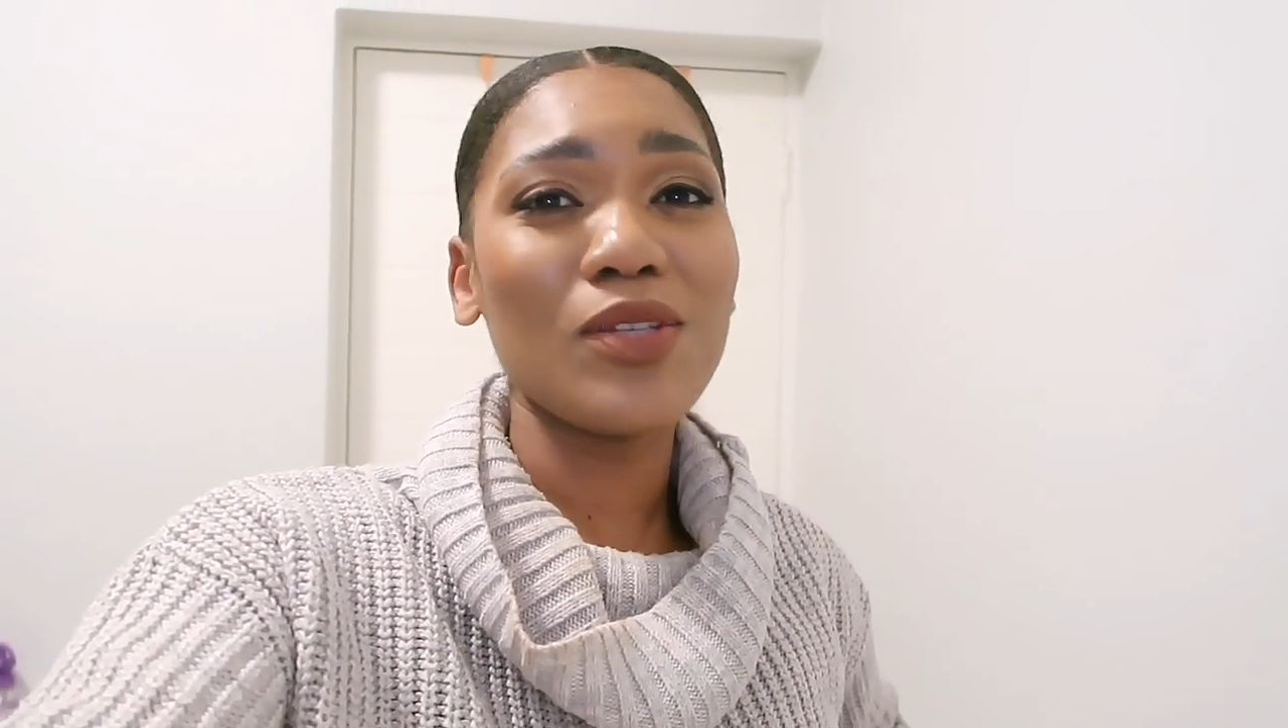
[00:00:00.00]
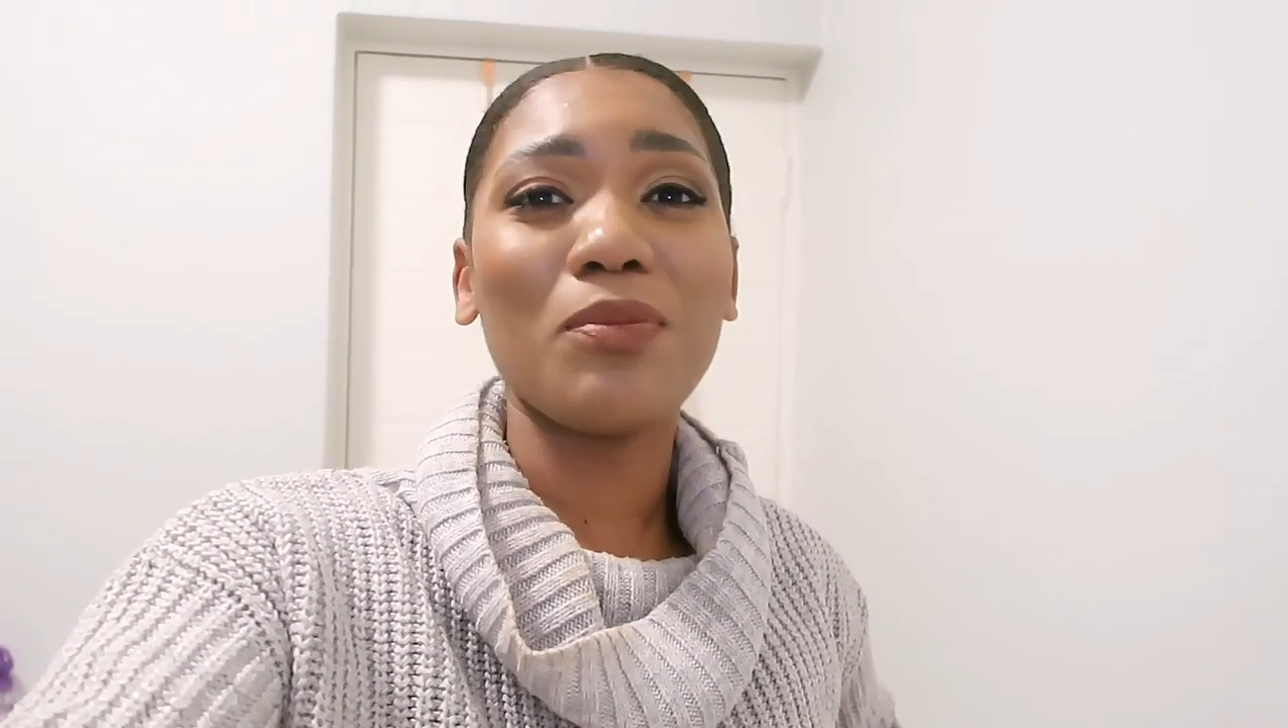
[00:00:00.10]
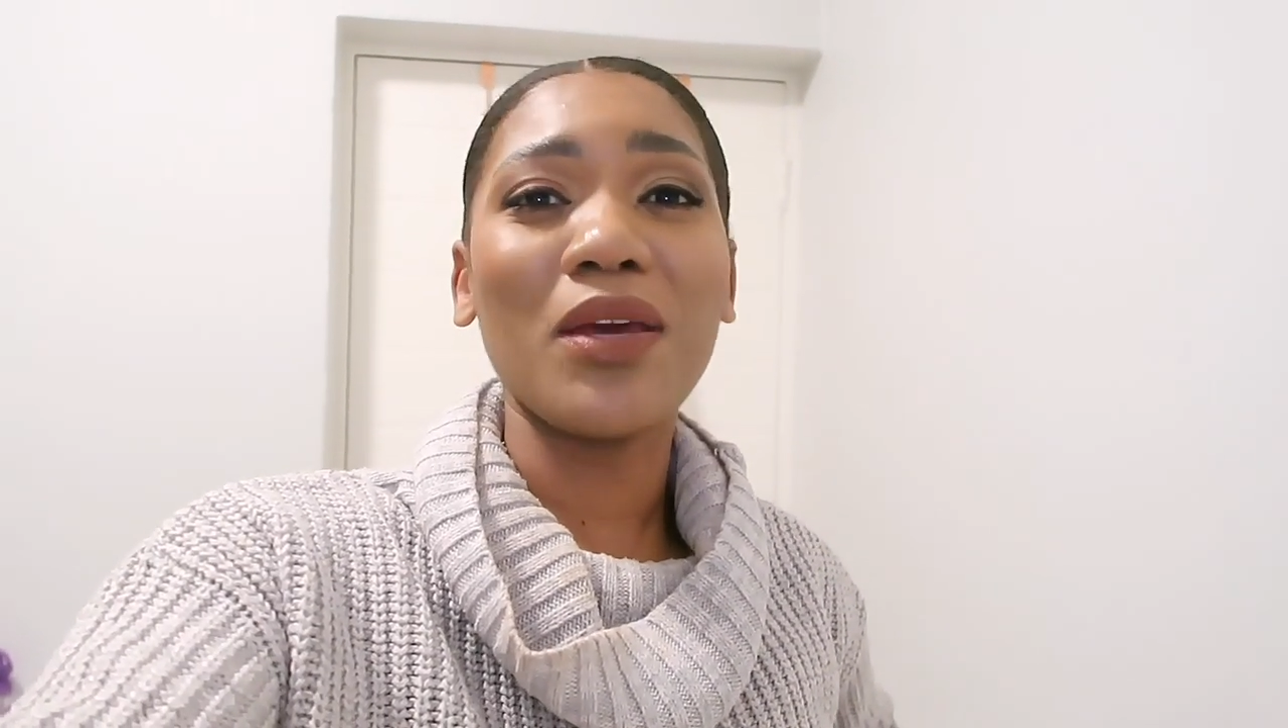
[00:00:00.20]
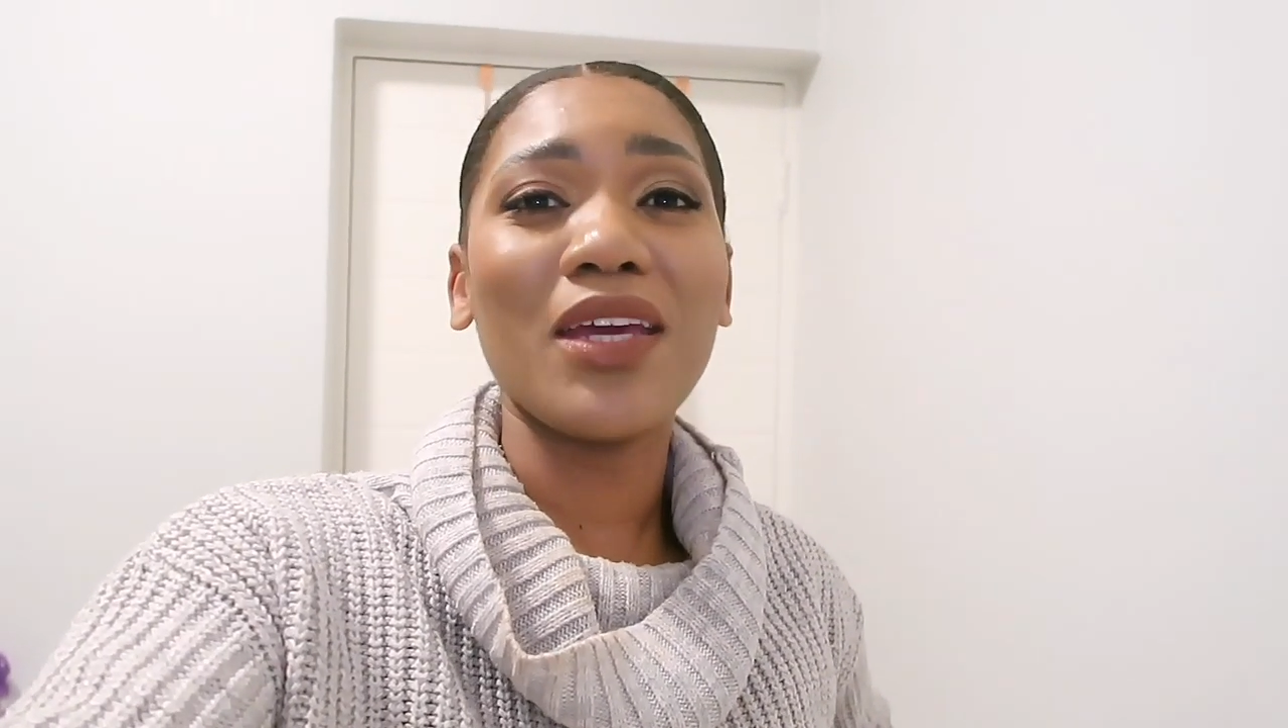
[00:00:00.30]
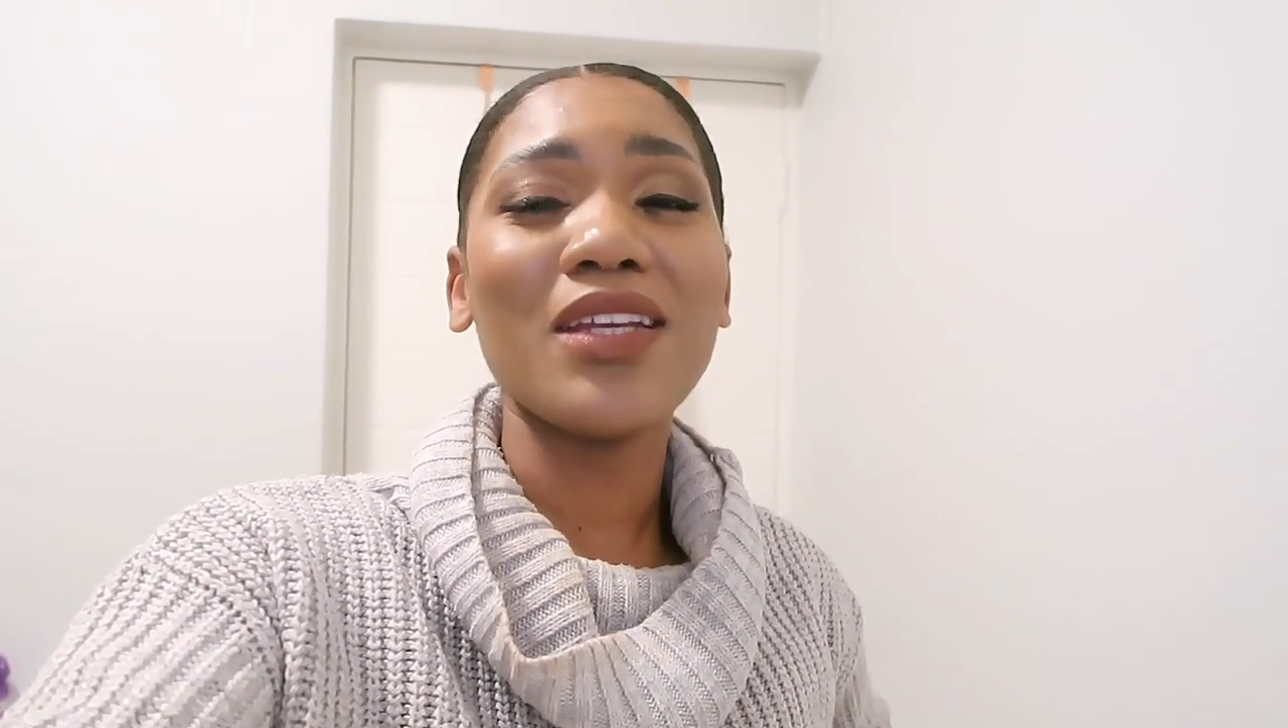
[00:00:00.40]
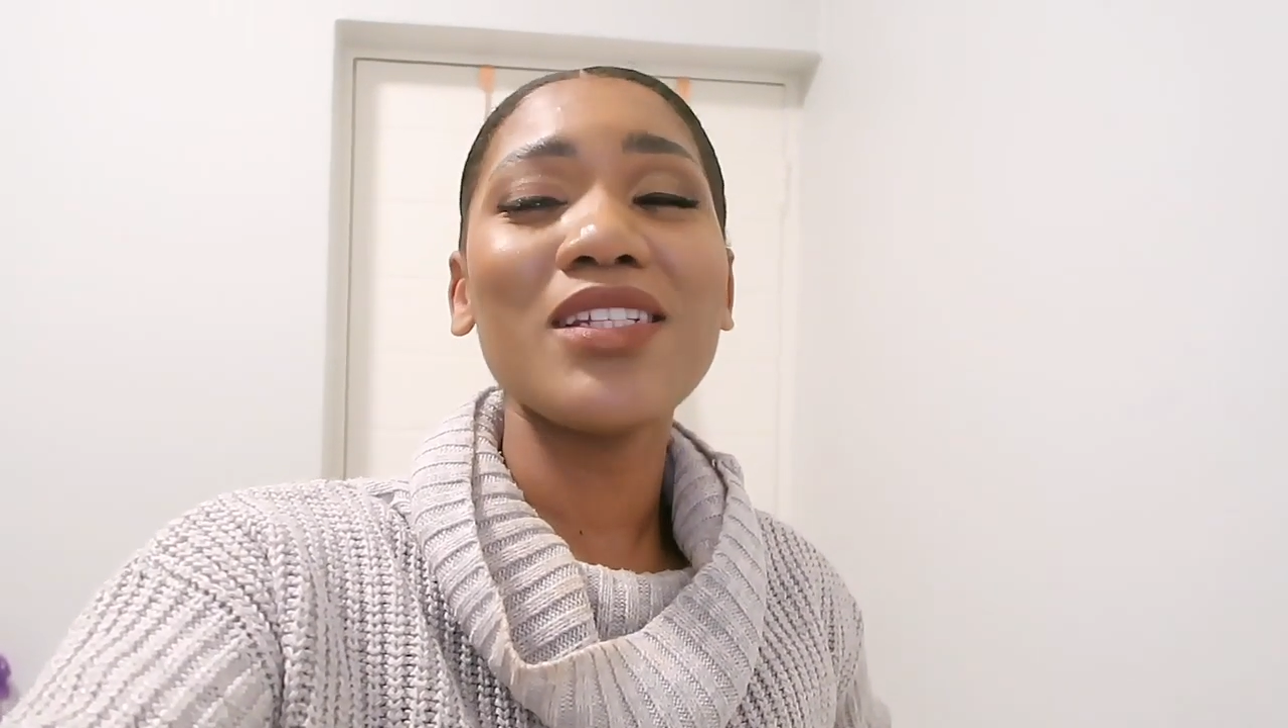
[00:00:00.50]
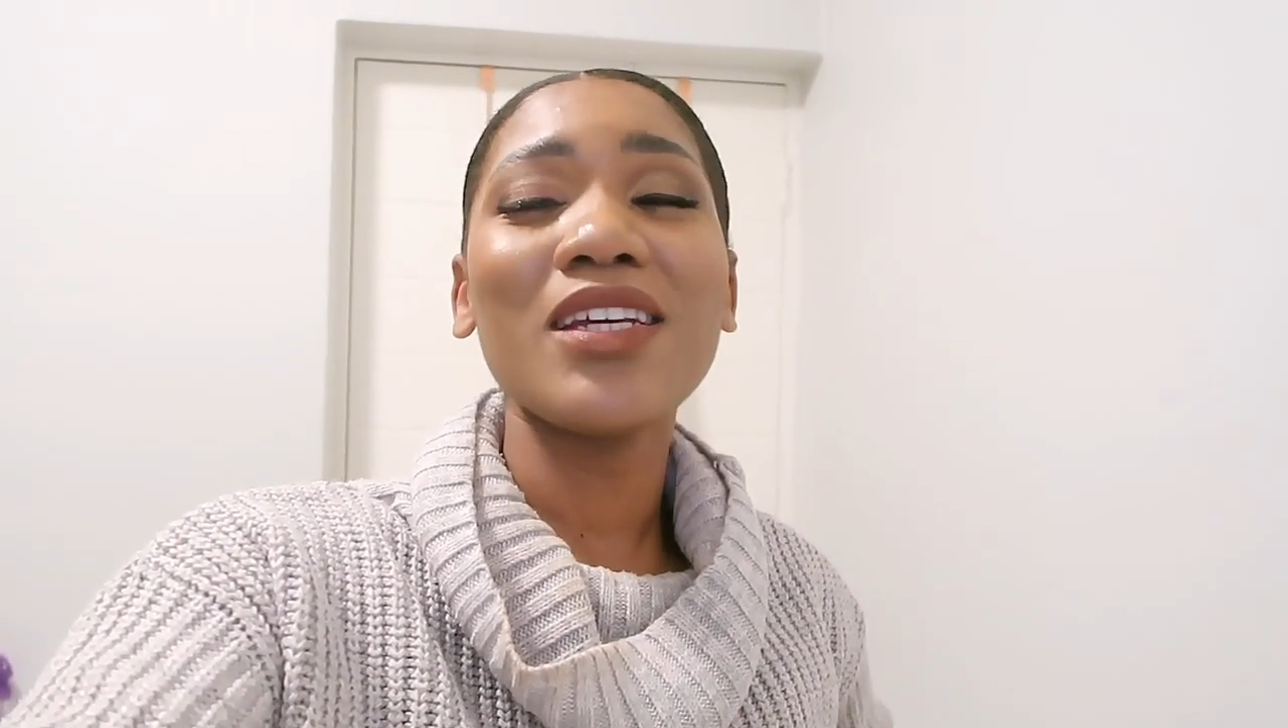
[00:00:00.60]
to bed.